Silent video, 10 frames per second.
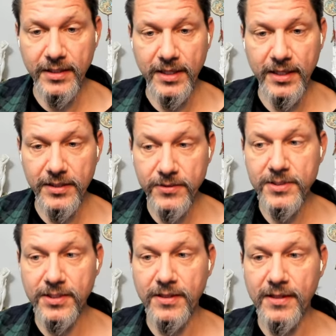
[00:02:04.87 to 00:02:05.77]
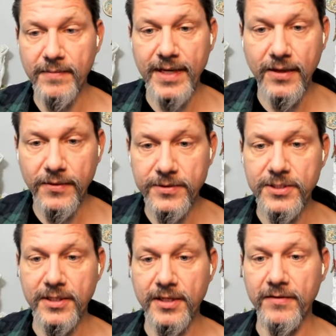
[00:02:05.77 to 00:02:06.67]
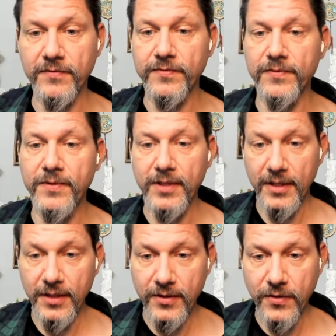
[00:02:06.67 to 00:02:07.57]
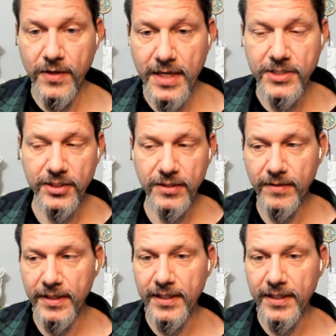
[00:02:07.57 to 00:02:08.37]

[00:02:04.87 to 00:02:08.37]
in using the powers of creation, right?